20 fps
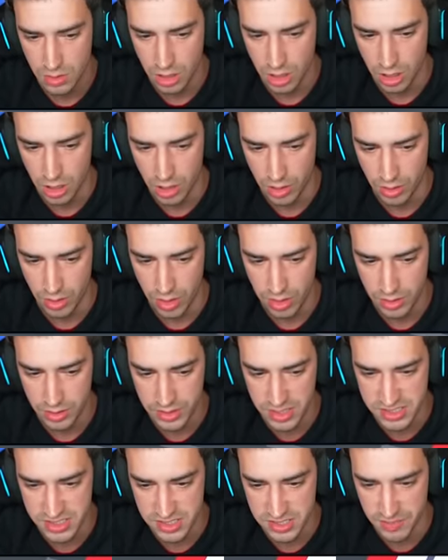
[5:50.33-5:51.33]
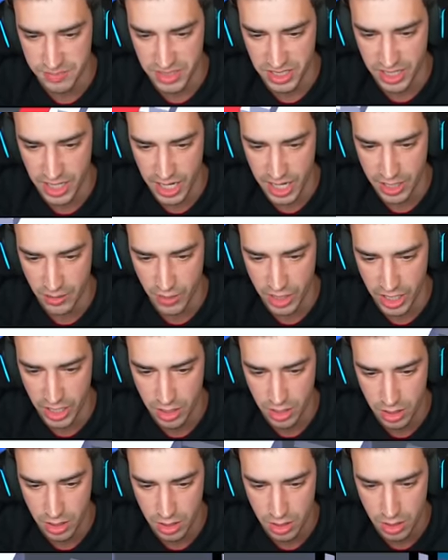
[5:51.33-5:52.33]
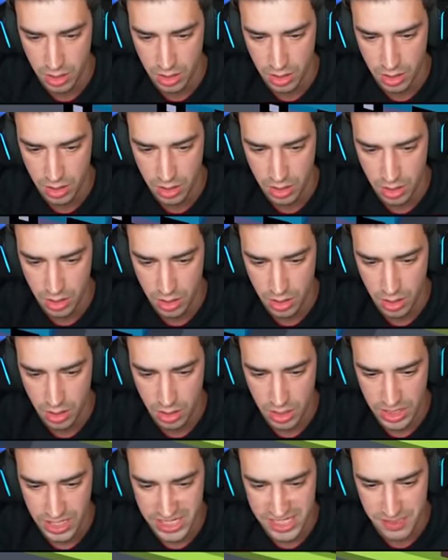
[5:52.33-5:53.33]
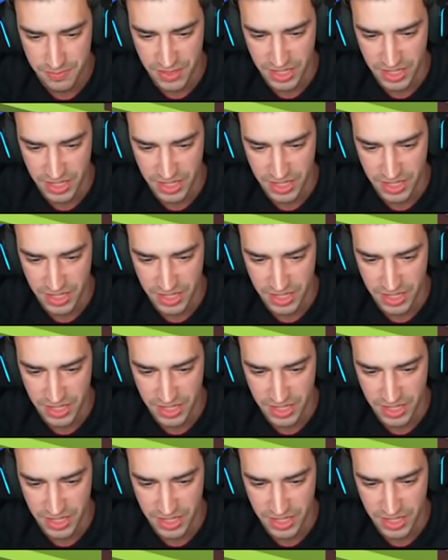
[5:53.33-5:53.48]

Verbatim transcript: Oh, this is a big highway. It's a